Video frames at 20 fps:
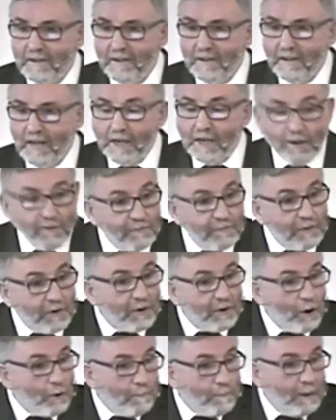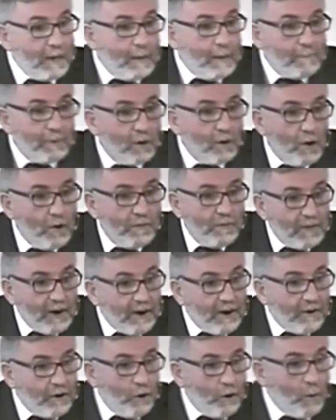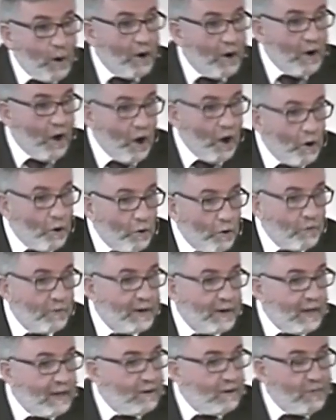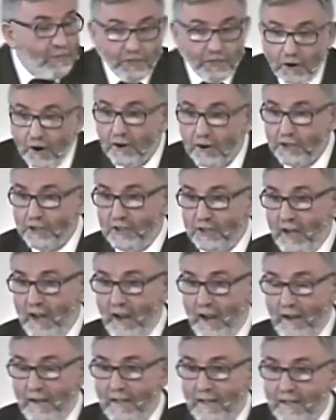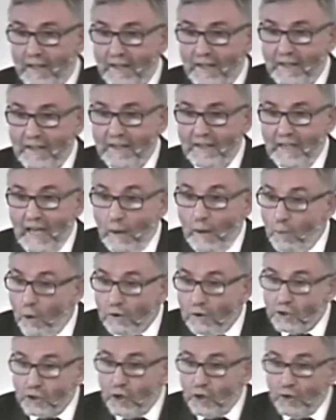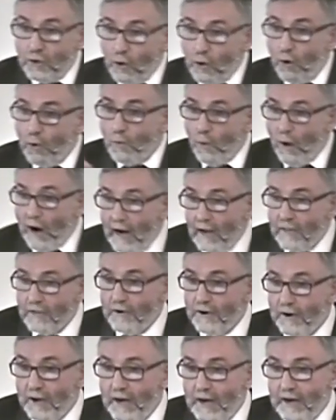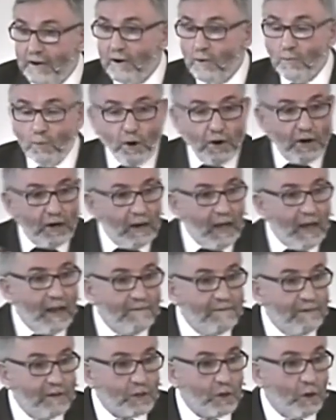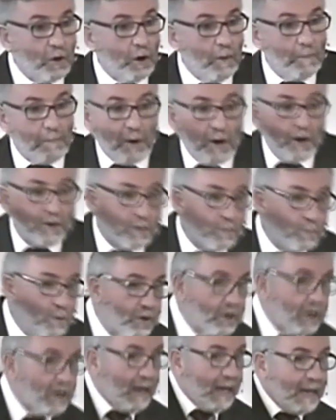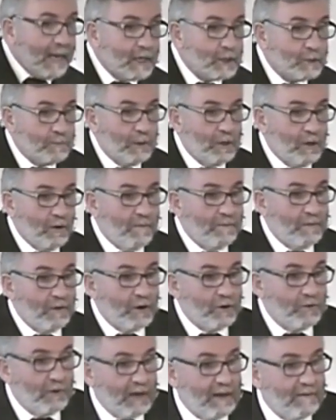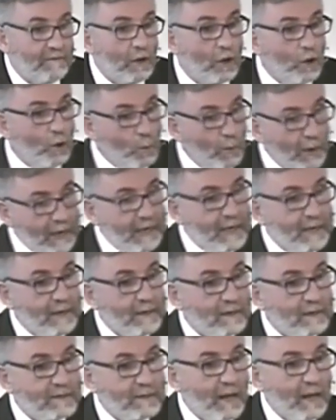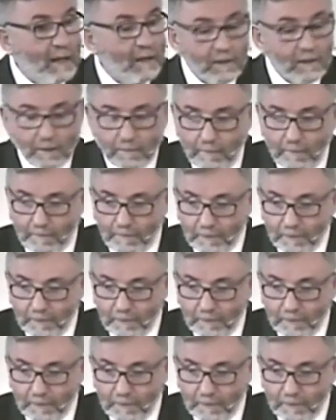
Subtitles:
And if there are people out there who are hungry and thirsty and want to know why they're here and what life is all about and what lies beyond the grave, we can tell them.